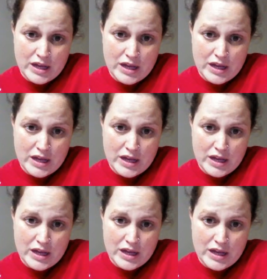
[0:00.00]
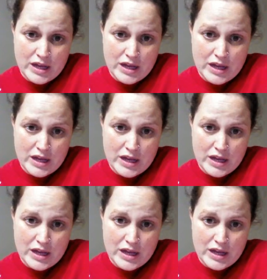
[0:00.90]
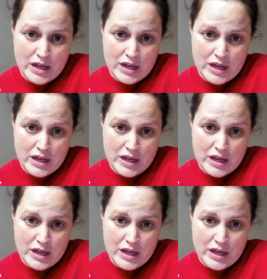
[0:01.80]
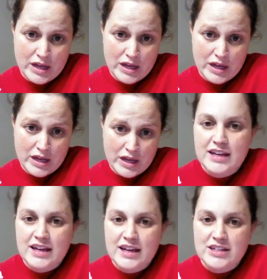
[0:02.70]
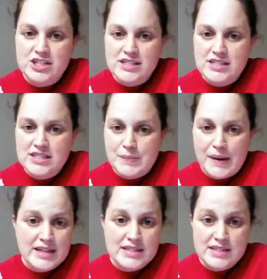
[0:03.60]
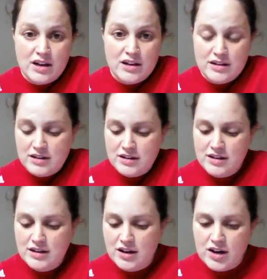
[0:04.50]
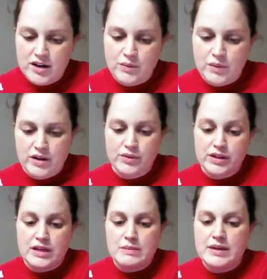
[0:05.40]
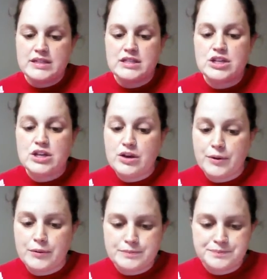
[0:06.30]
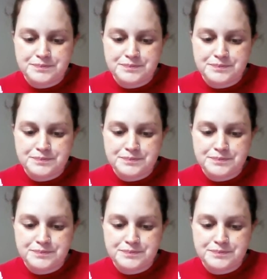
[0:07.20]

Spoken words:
brought to Jesus. And it just depends on what it really means to you.